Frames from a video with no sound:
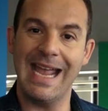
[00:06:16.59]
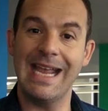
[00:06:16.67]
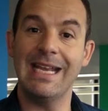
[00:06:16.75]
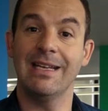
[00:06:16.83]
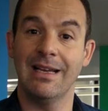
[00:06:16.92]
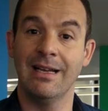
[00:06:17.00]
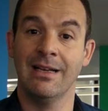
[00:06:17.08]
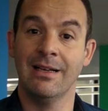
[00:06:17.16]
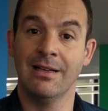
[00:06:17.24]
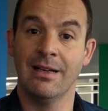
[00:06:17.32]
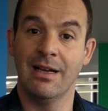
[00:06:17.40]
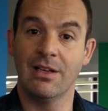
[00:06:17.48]
in
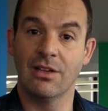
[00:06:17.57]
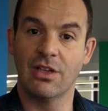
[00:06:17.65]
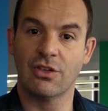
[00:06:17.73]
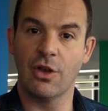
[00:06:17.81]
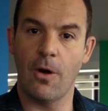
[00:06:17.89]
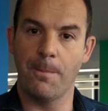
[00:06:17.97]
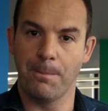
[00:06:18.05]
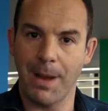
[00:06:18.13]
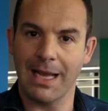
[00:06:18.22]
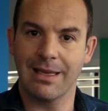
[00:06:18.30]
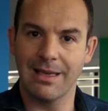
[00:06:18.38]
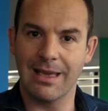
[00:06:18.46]
the top
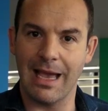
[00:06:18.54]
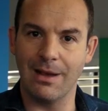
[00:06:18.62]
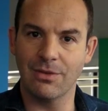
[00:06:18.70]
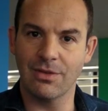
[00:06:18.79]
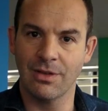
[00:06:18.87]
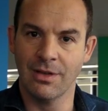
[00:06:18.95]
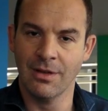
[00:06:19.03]
bank account